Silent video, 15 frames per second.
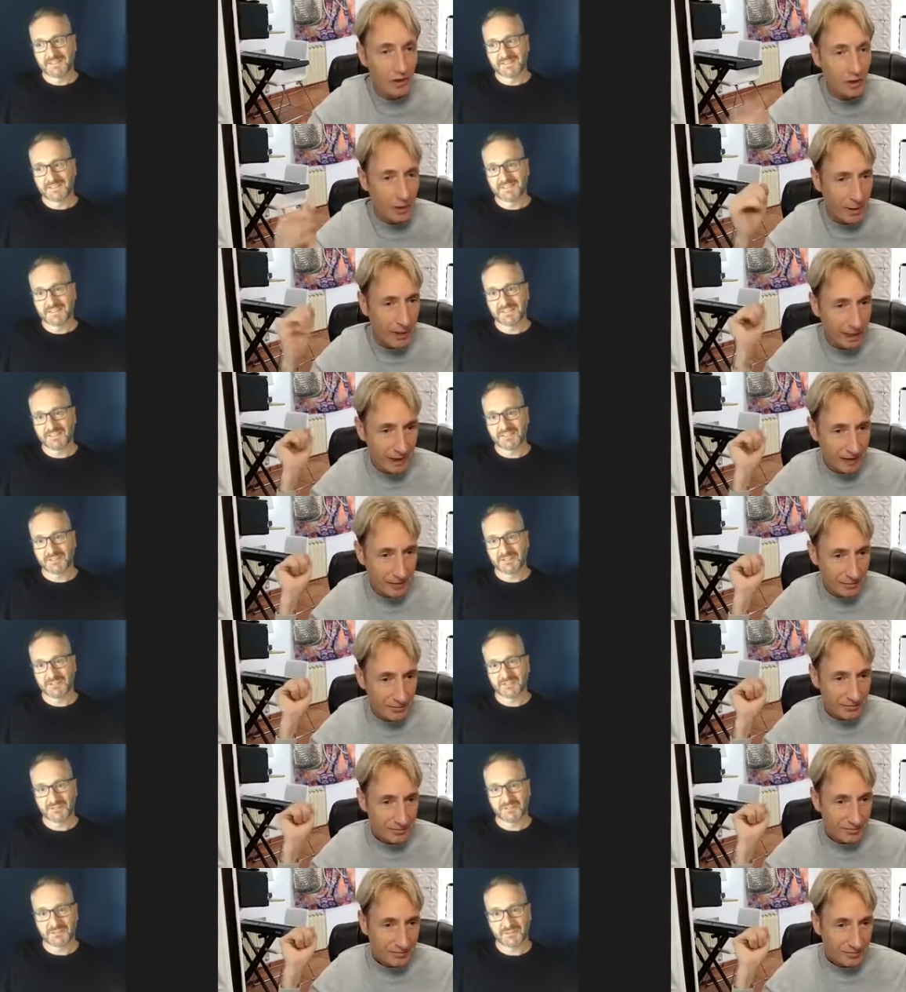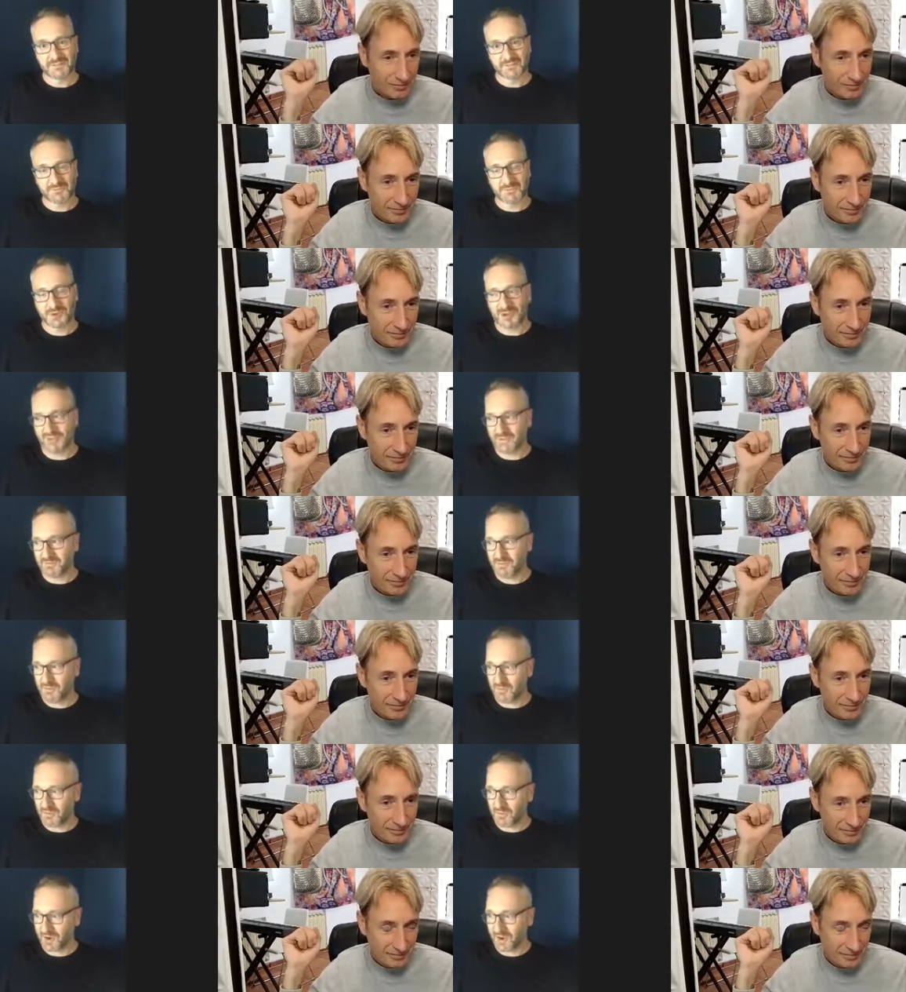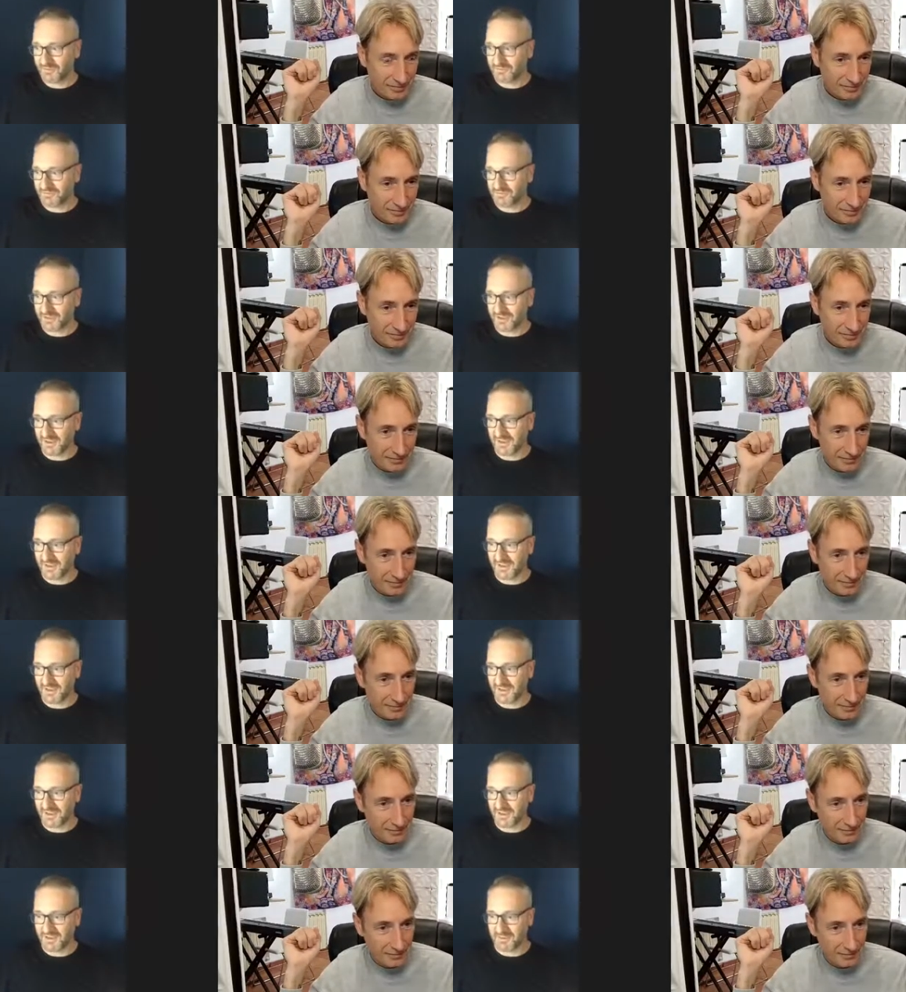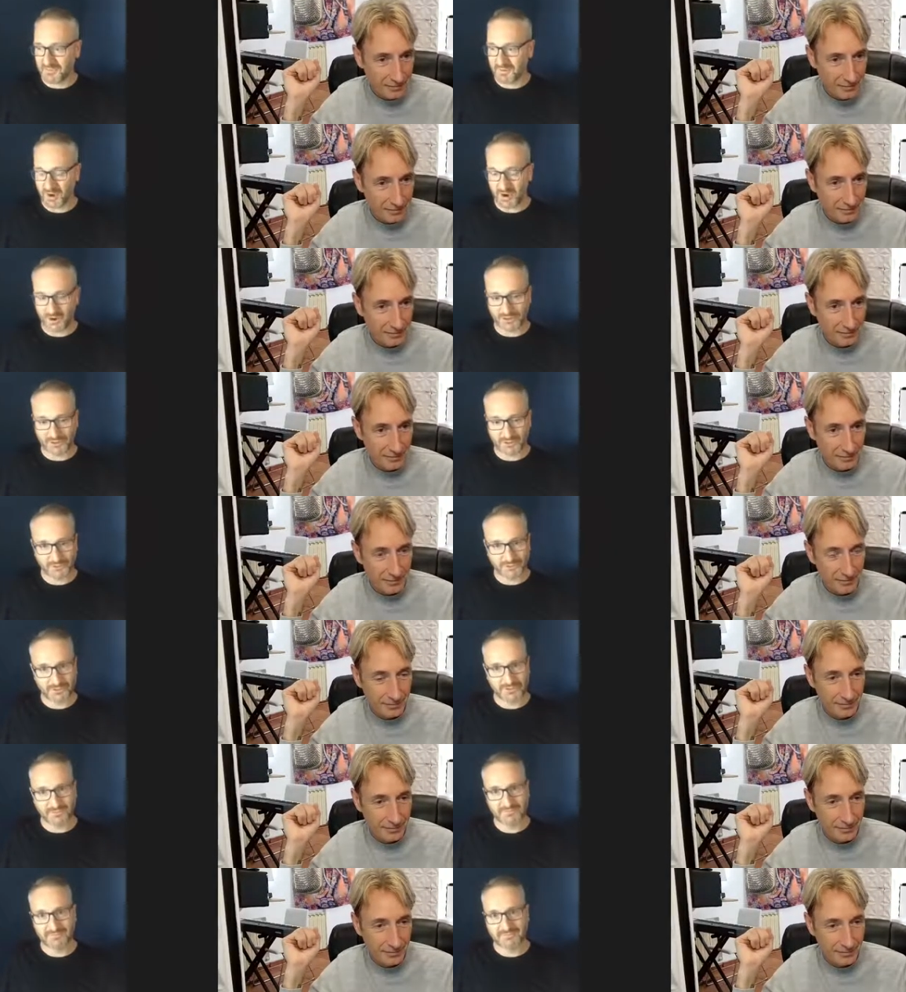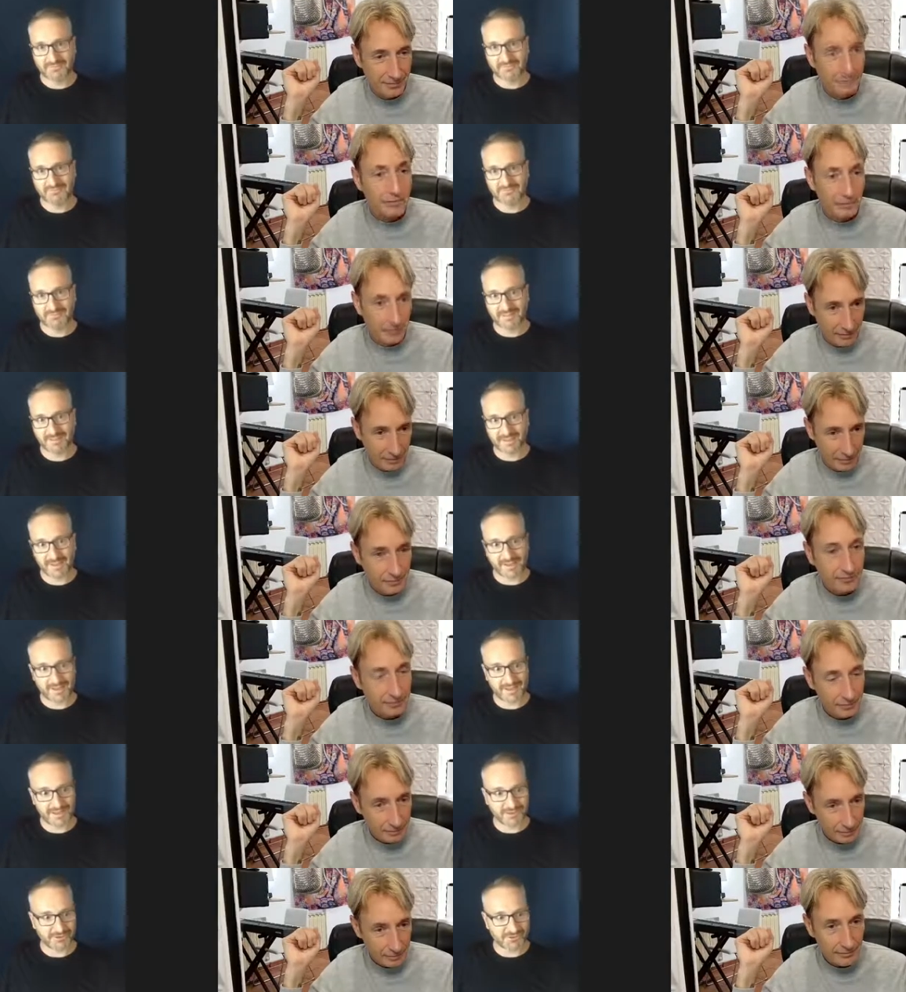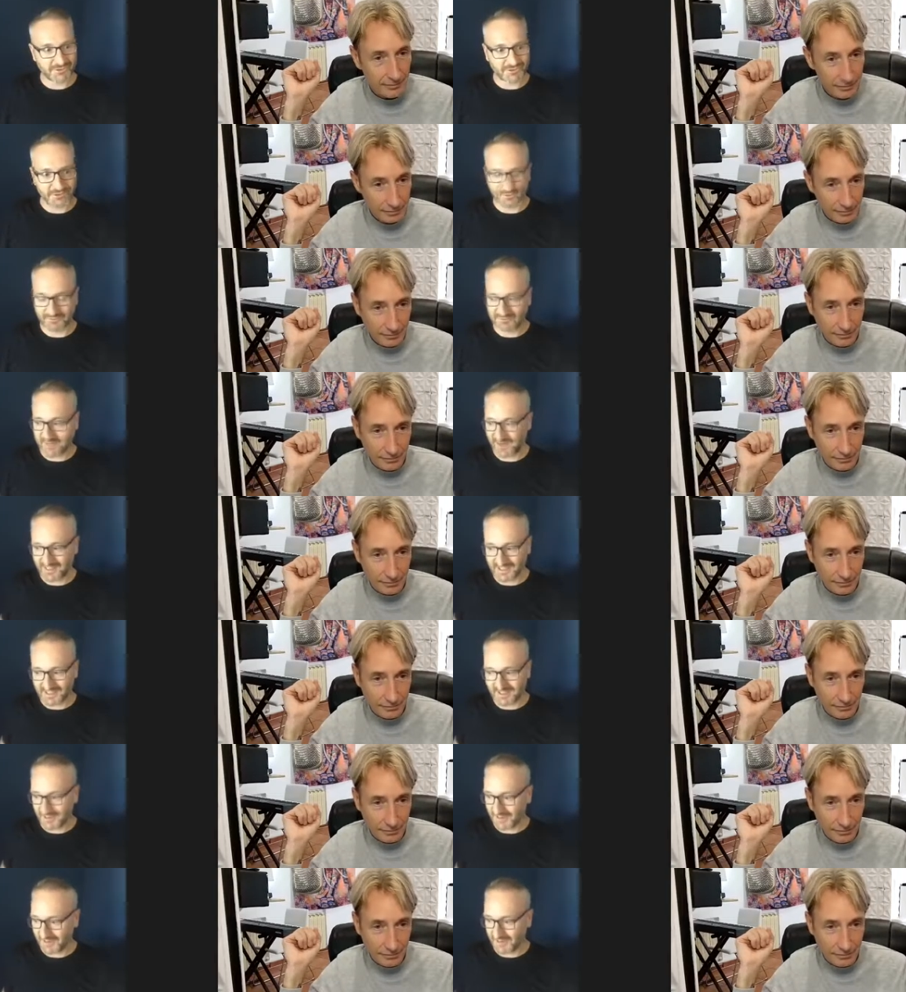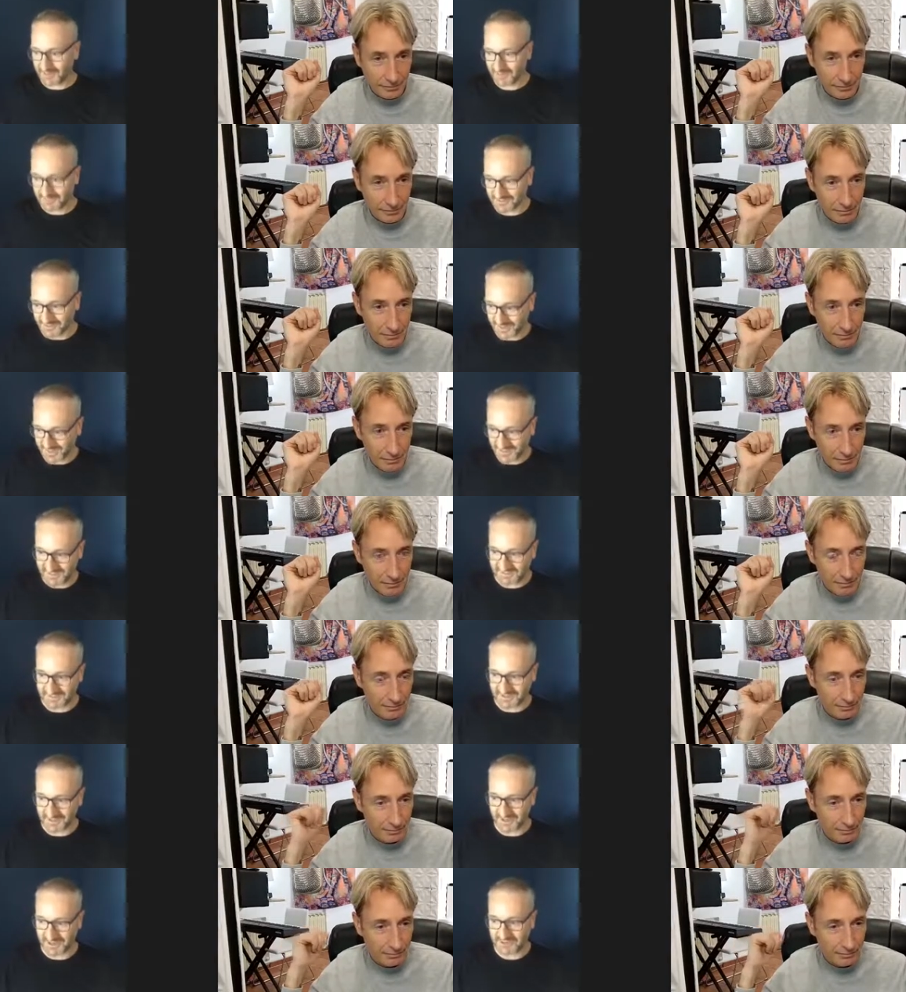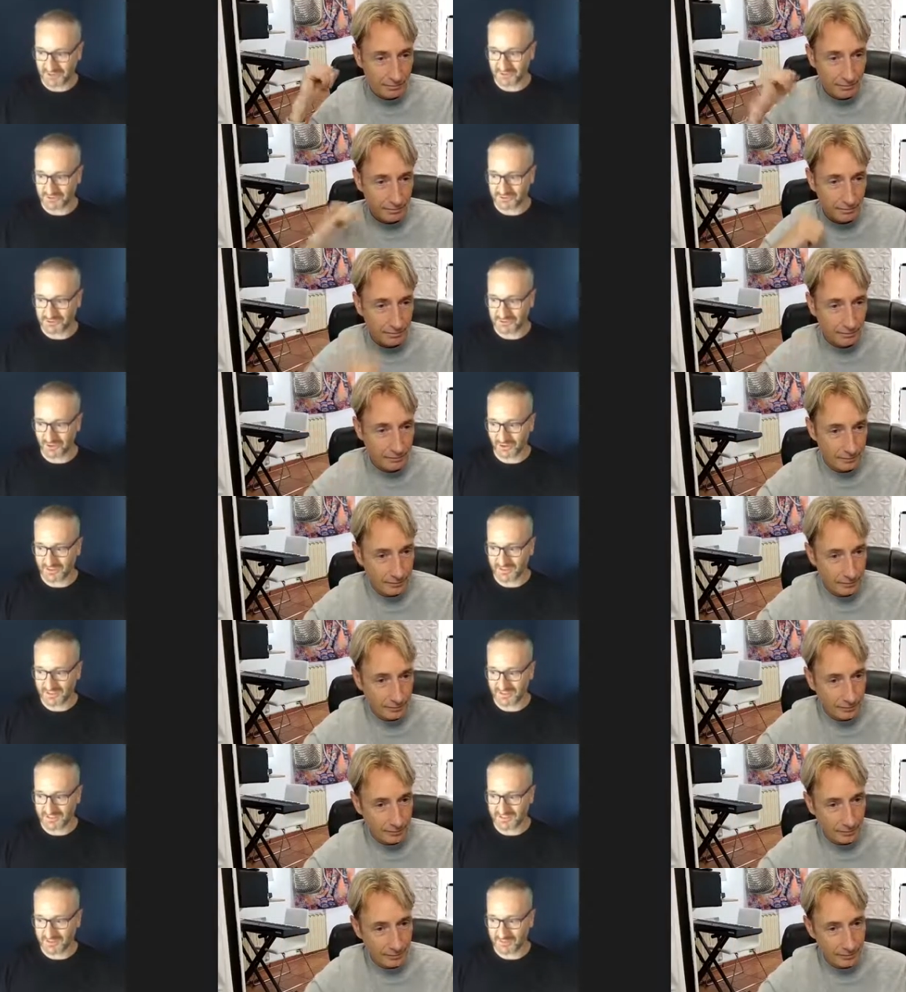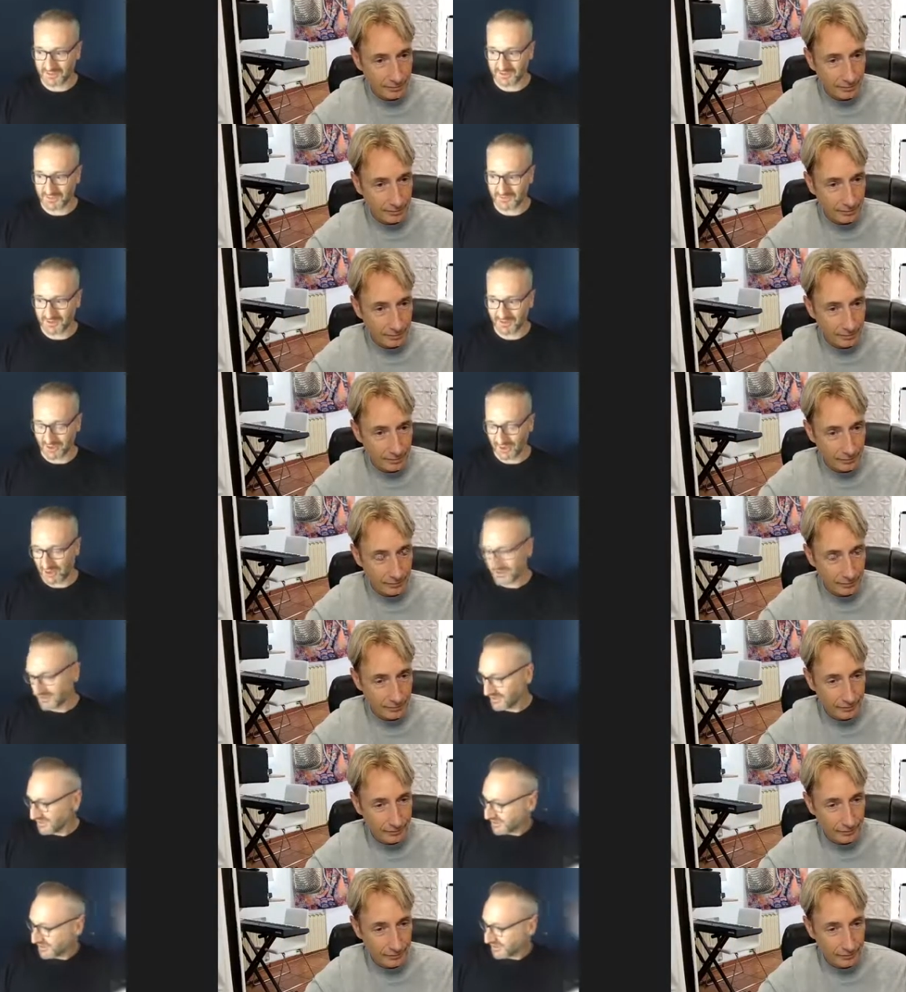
Speaker 1: in Spain?
Speaker 2: Well, I met my wife uh, in a bar in London, uh, just one Friday night out, and uh, got got chatting away with her,